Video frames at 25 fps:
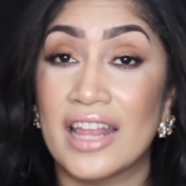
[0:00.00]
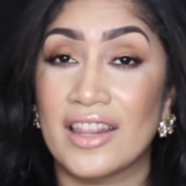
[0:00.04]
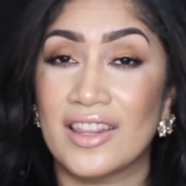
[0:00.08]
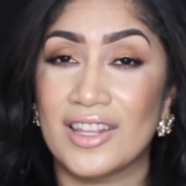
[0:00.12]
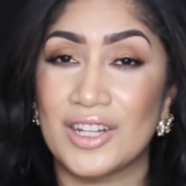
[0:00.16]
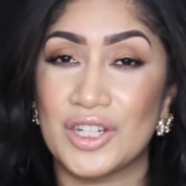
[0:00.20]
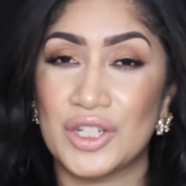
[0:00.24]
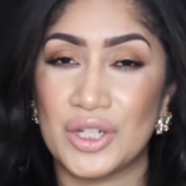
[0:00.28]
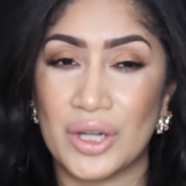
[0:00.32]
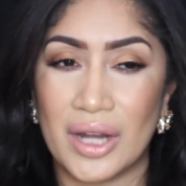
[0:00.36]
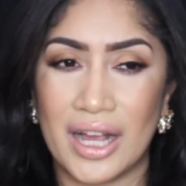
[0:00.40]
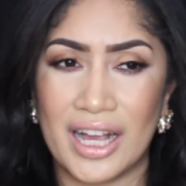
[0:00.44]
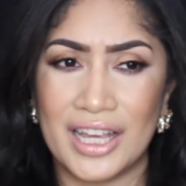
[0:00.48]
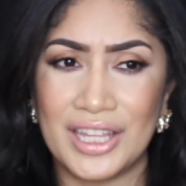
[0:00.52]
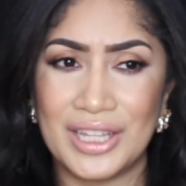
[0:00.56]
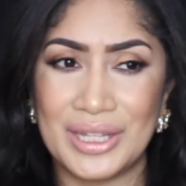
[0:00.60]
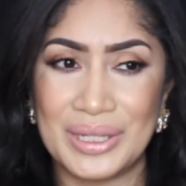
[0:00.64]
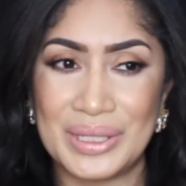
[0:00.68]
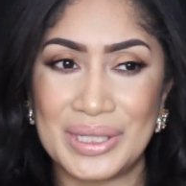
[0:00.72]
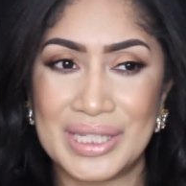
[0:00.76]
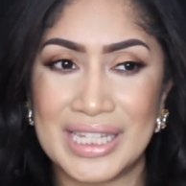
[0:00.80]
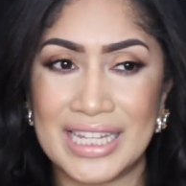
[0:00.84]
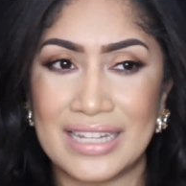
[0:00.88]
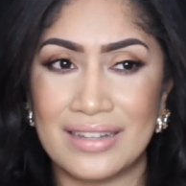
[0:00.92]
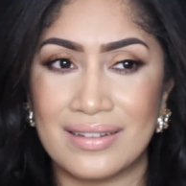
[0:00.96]
then try
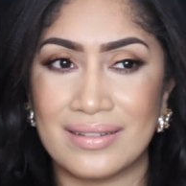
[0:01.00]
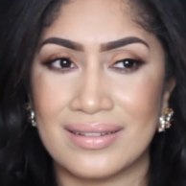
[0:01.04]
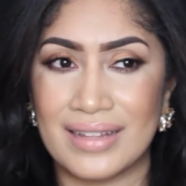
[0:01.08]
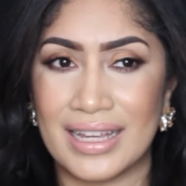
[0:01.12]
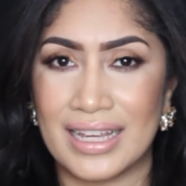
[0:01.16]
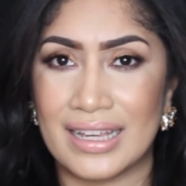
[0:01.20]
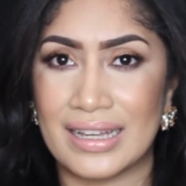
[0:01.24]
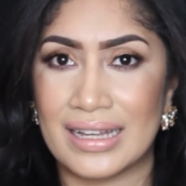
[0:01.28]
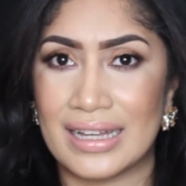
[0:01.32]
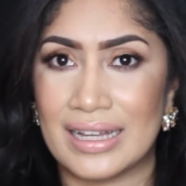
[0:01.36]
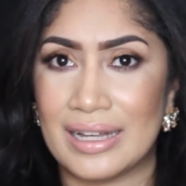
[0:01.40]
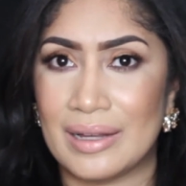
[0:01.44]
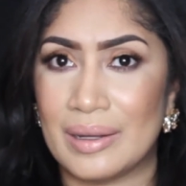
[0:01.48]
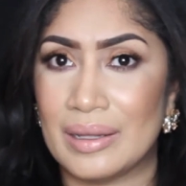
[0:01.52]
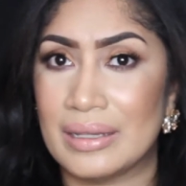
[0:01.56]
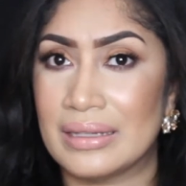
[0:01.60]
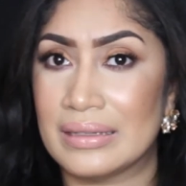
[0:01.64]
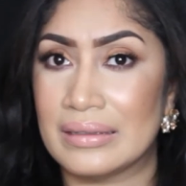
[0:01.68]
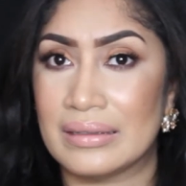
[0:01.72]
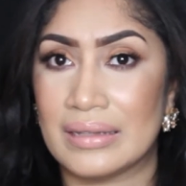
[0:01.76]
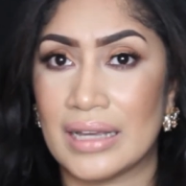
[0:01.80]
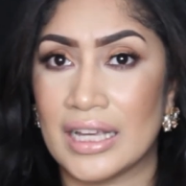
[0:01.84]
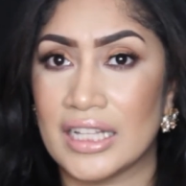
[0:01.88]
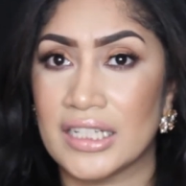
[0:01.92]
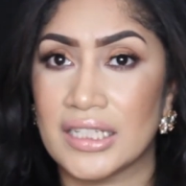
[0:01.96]
using like a
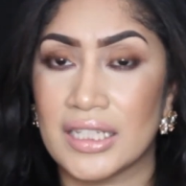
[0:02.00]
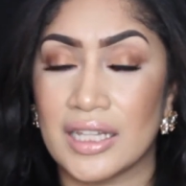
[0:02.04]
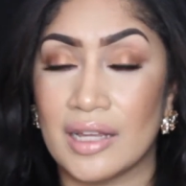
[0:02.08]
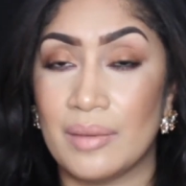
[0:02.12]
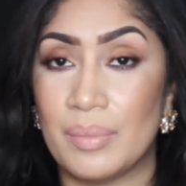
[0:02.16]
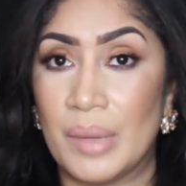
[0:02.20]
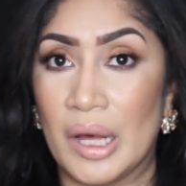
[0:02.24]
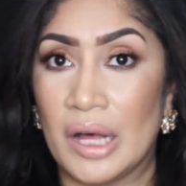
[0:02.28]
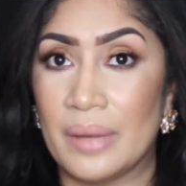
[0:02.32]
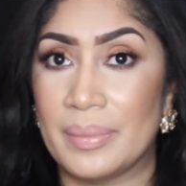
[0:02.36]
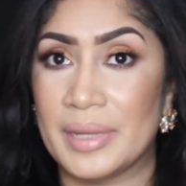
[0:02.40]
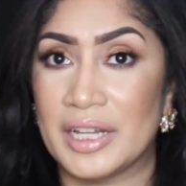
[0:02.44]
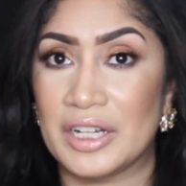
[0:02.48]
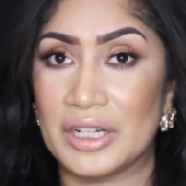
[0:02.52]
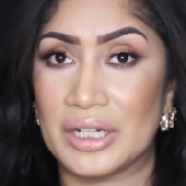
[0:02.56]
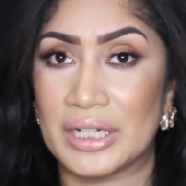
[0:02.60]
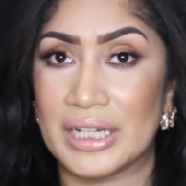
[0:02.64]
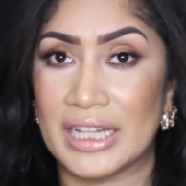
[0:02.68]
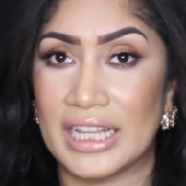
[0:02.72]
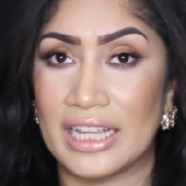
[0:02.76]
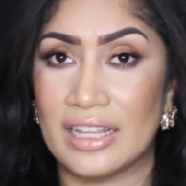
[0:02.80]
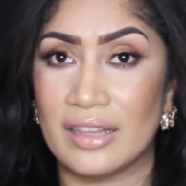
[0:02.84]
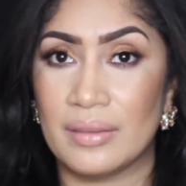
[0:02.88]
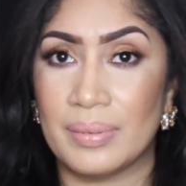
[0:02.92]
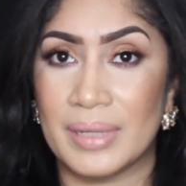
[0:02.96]
nice lip balm
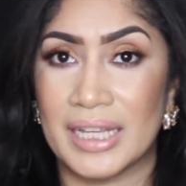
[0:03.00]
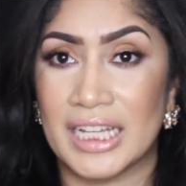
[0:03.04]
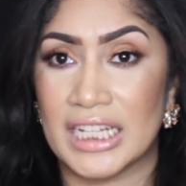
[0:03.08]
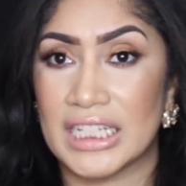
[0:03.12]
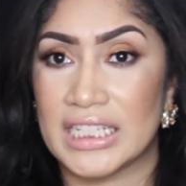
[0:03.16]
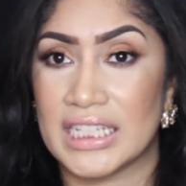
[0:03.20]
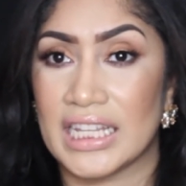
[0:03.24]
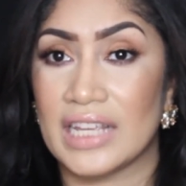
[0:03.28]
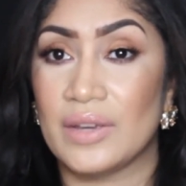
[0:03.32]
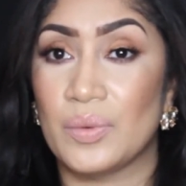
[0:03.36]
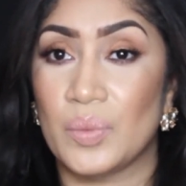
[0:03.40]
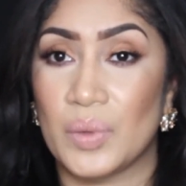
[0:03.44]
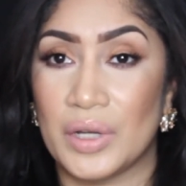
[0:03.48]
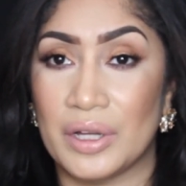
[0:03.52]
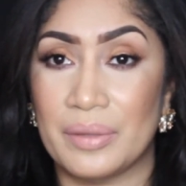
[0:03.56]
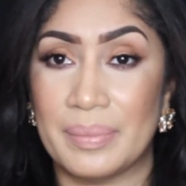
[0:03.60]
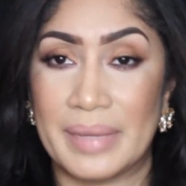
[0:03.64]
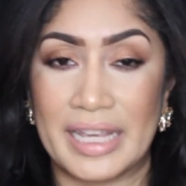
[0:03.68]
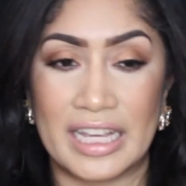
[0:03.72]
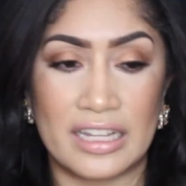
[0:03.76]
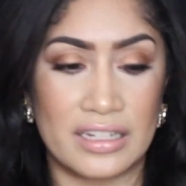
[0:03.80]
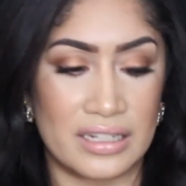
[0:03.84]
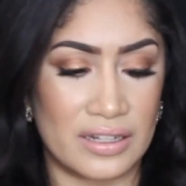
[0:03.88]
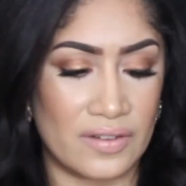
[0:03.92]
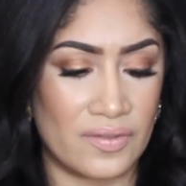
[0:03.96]
underneath, because it will
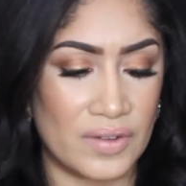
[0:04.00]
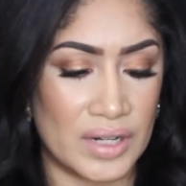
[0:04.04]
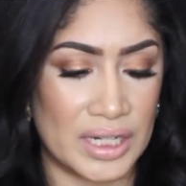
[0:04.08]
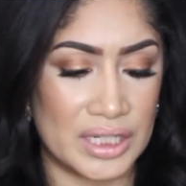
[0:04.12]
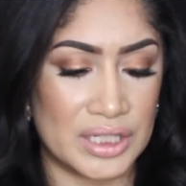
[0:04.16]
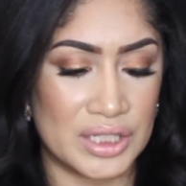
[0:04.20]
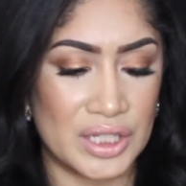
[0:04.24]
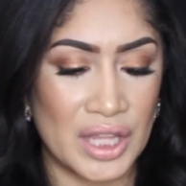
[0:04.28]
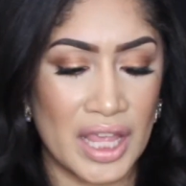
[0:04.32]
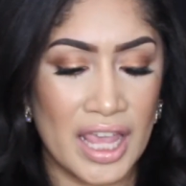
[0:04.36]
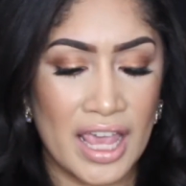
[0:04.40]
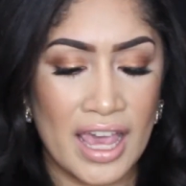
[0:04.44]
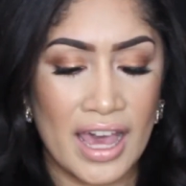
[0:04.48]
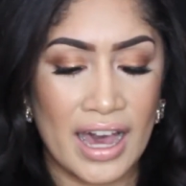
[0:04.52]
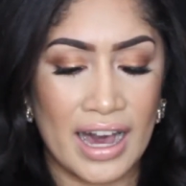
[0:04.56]
make a difference.